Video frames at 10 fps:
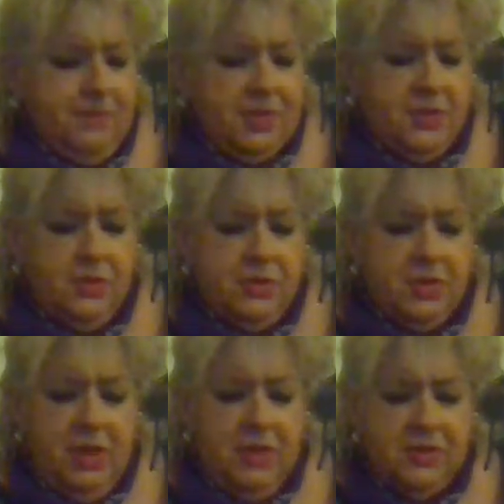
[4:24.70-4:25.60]
So
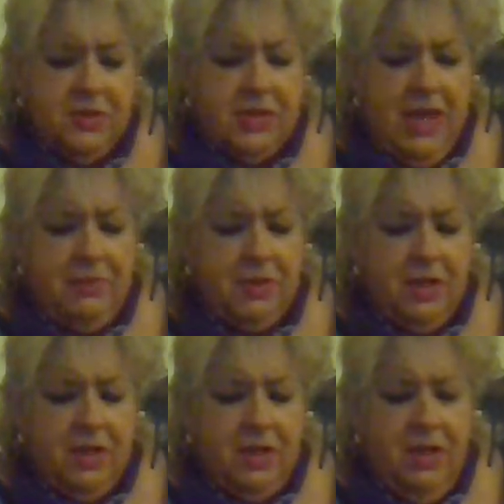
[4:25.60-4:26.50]
it just happened that I
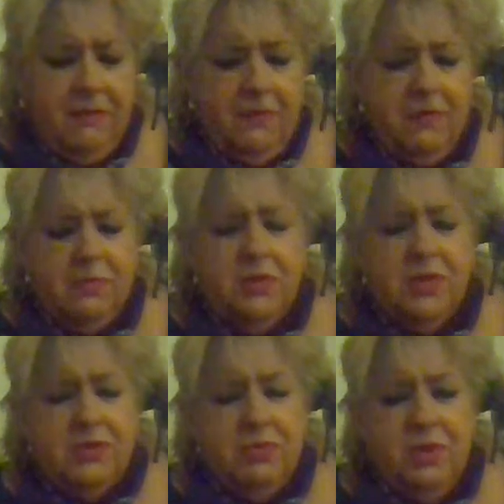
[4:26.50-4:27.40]
got off of them
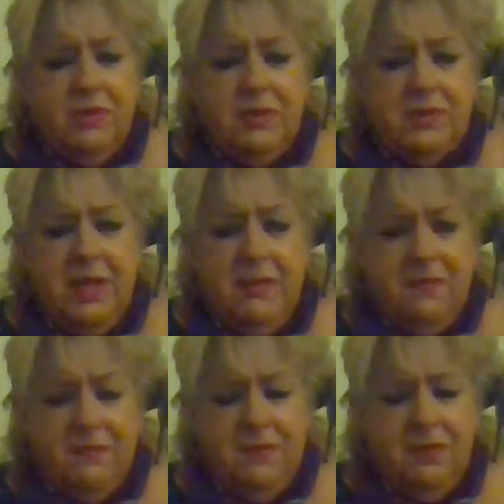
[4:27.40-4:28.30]
just within the safe
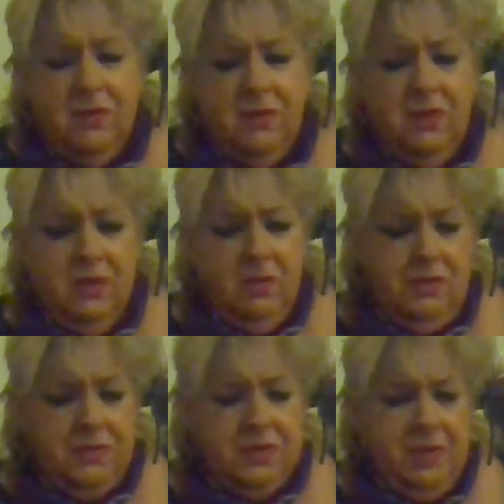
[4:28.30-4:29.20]

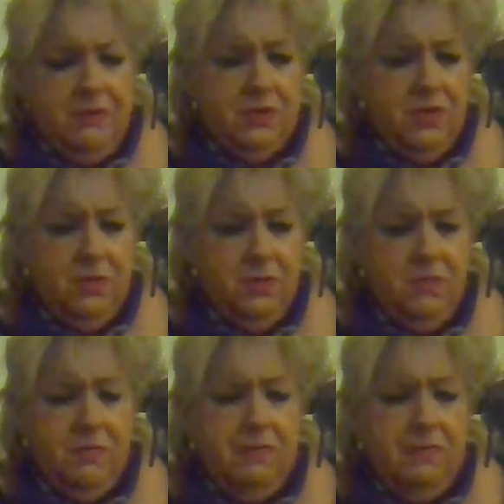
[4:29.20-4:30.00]
zone.